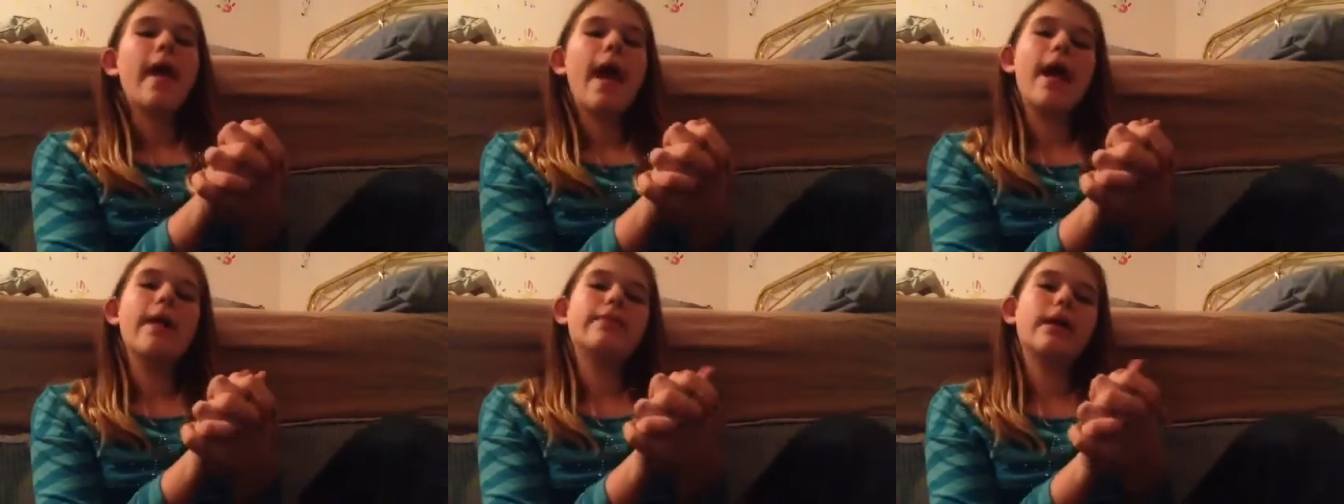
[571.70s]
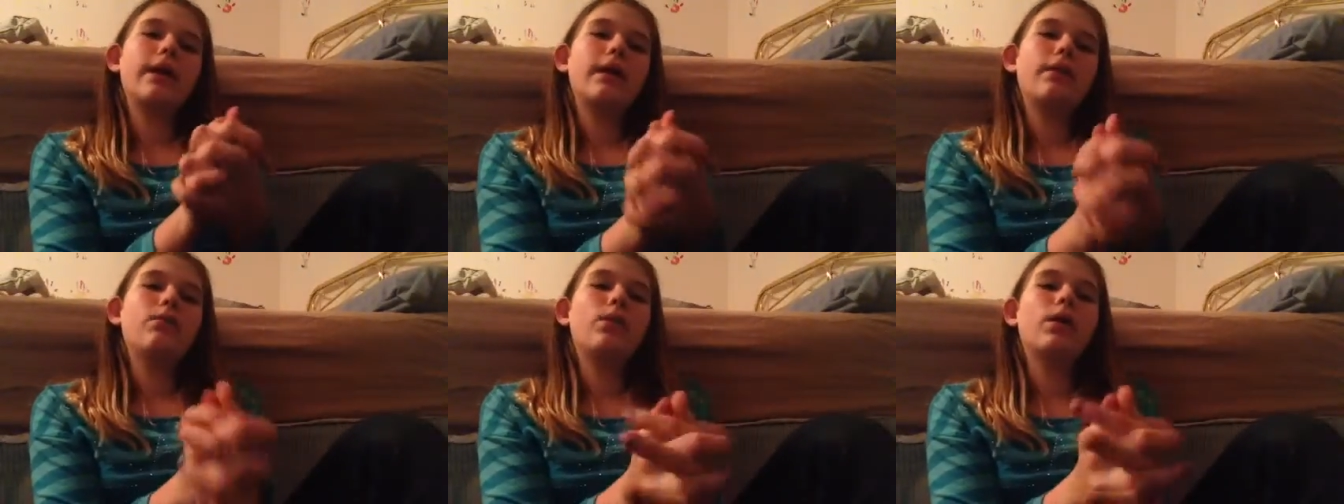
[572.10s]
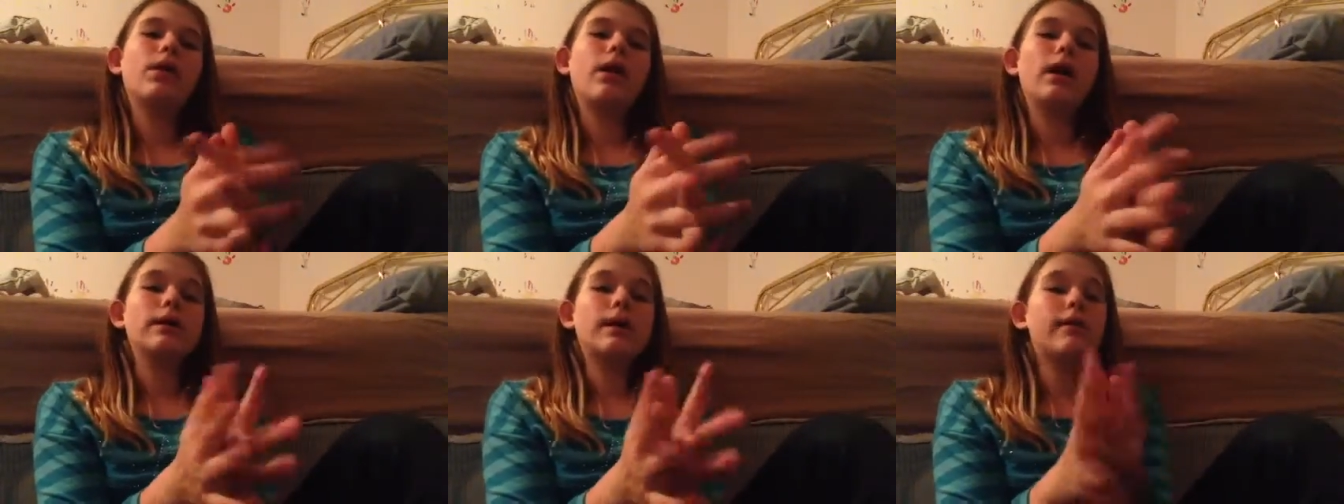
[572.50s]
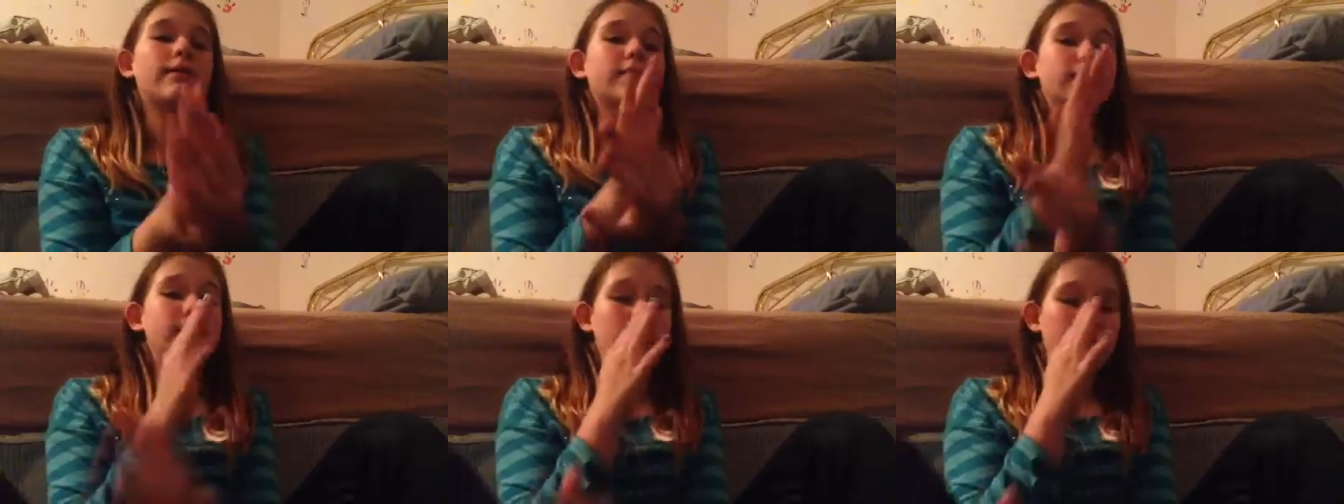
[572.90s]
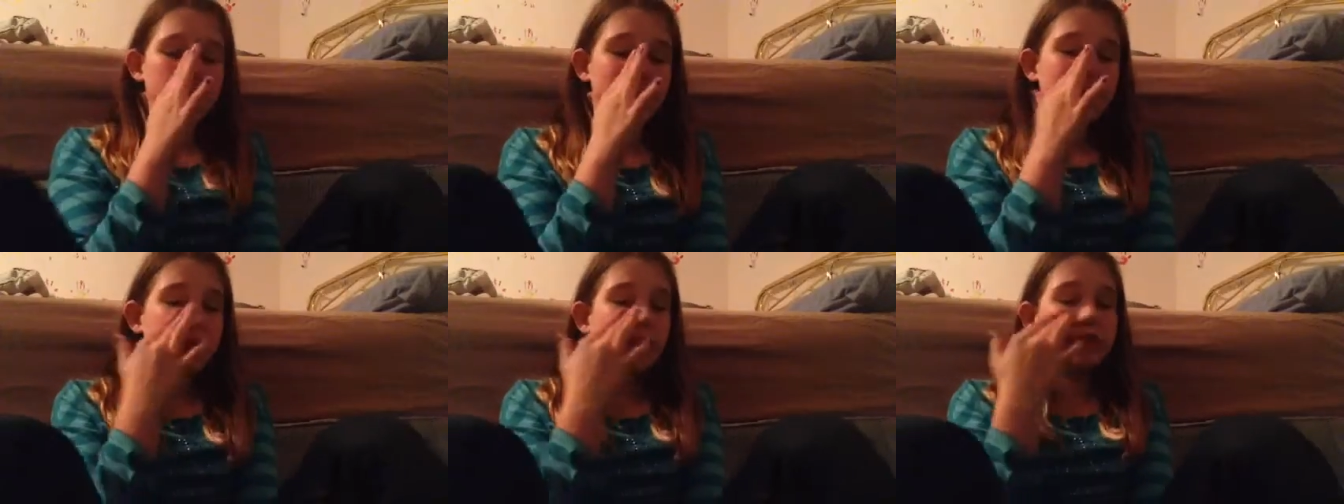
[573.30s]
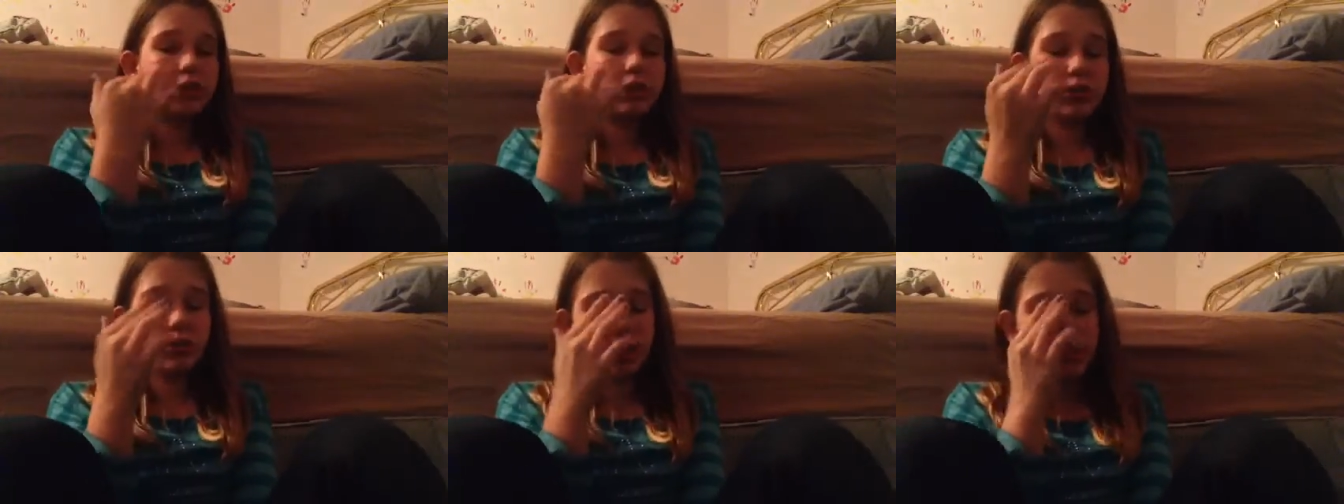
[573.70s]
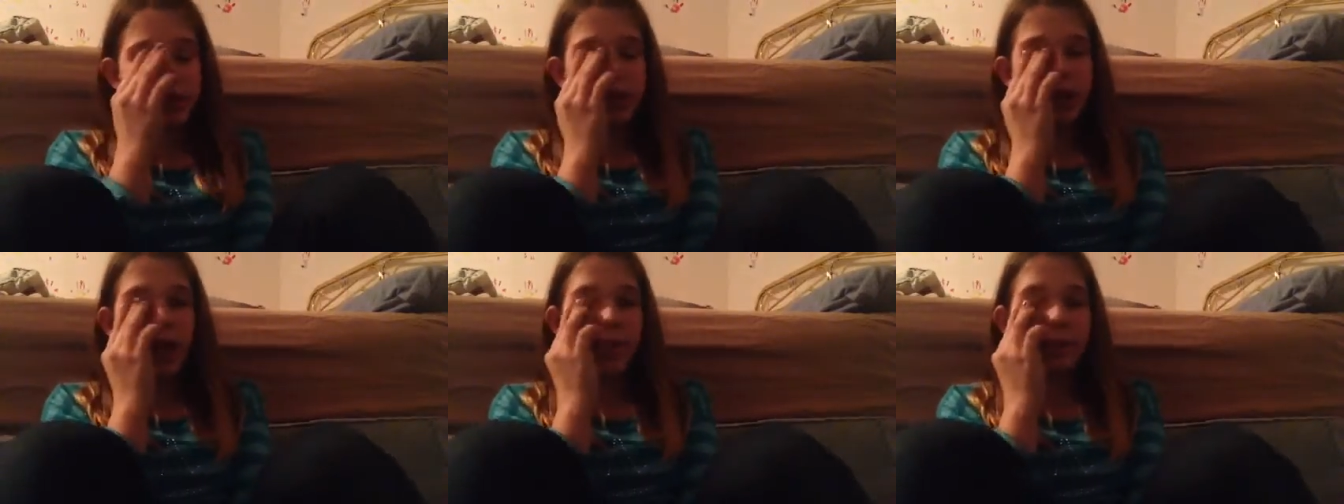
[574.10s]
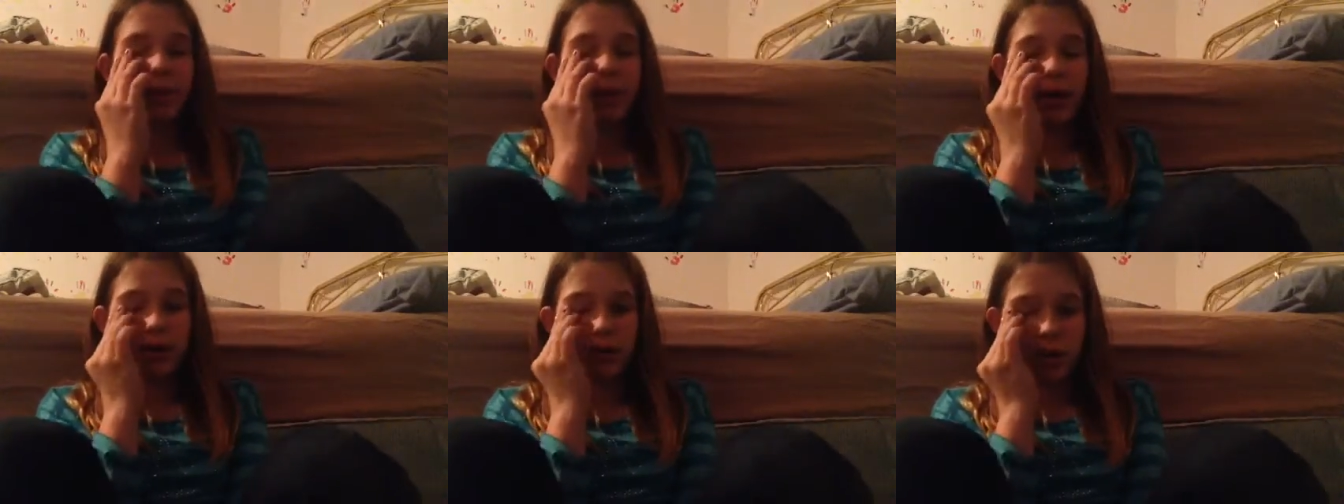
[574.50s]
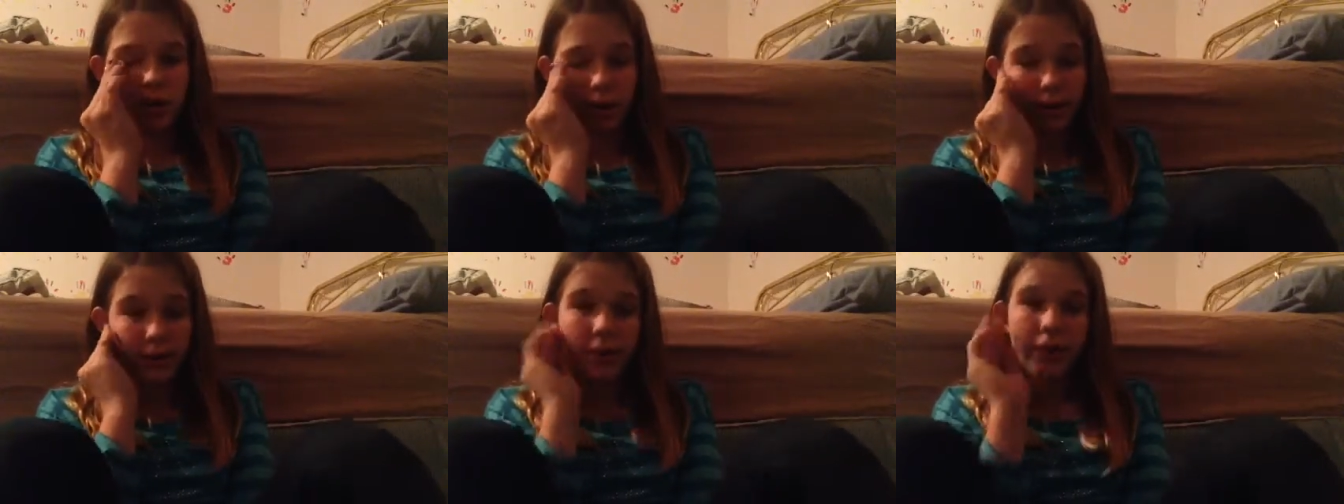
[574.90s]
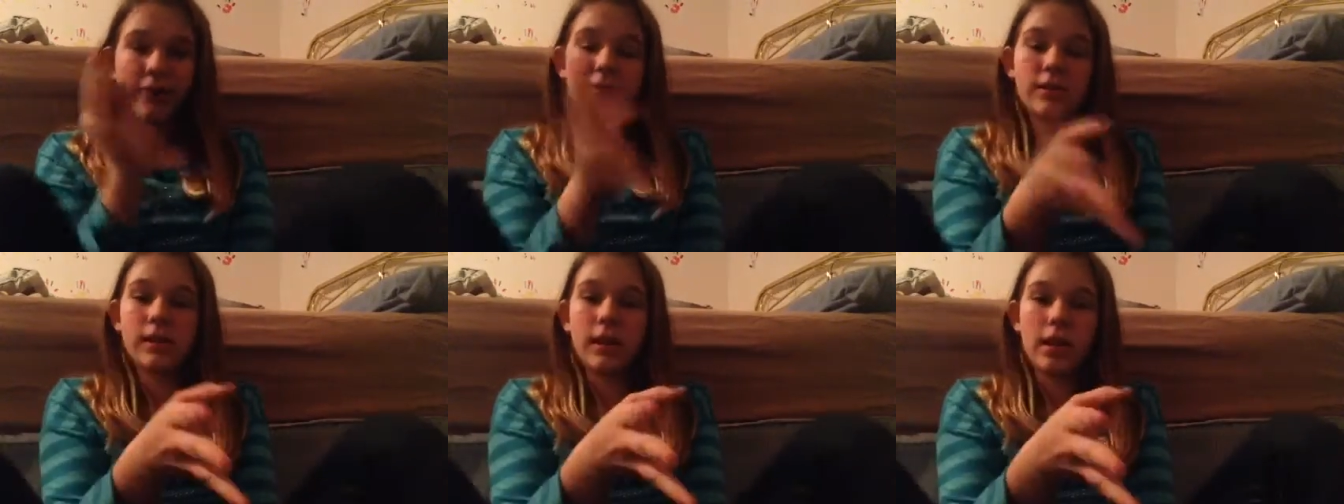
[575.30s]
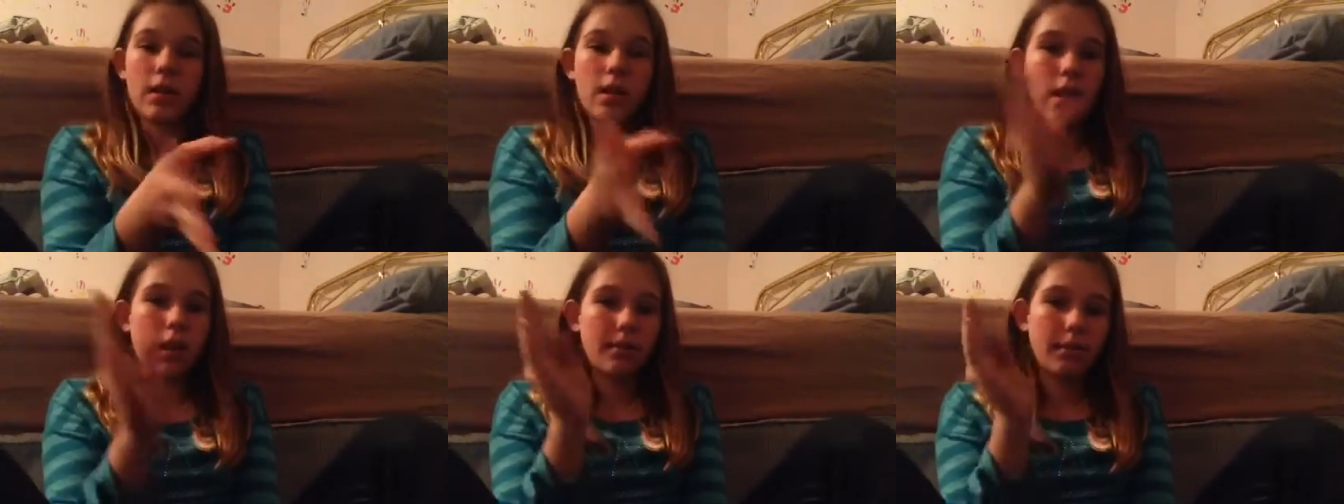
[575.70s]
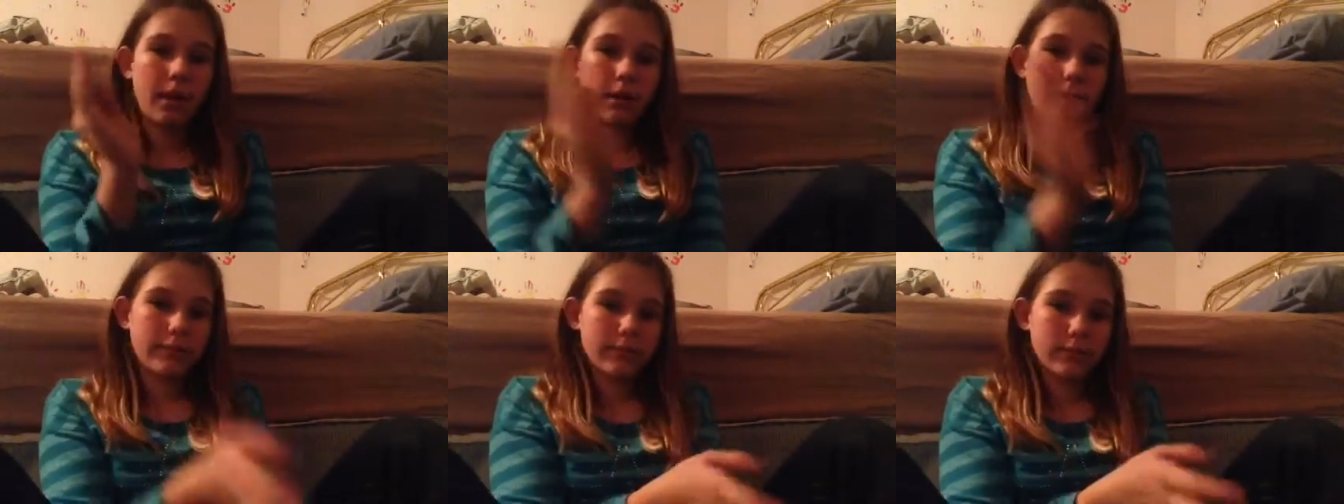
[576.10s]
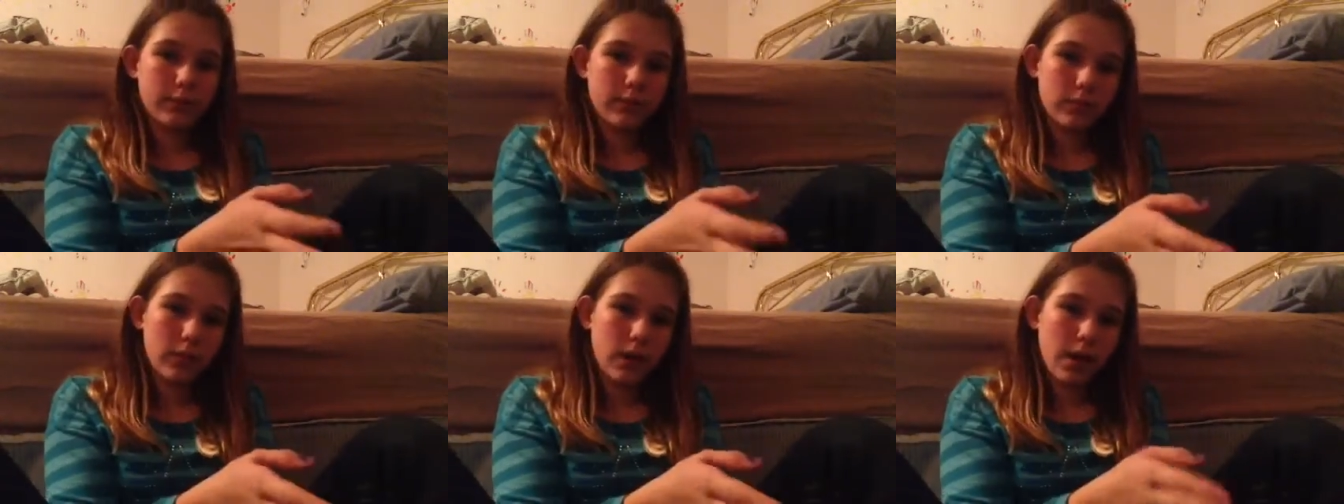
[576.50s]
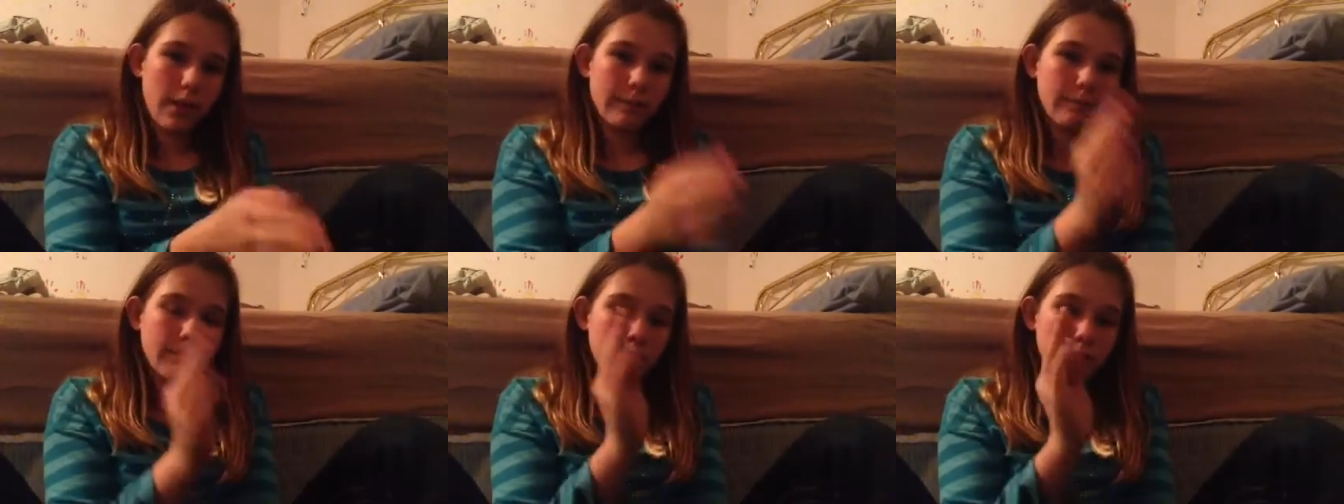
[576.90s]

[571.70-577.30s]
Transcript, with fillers: And then I have a selling page too, which I put everything for sale on my um,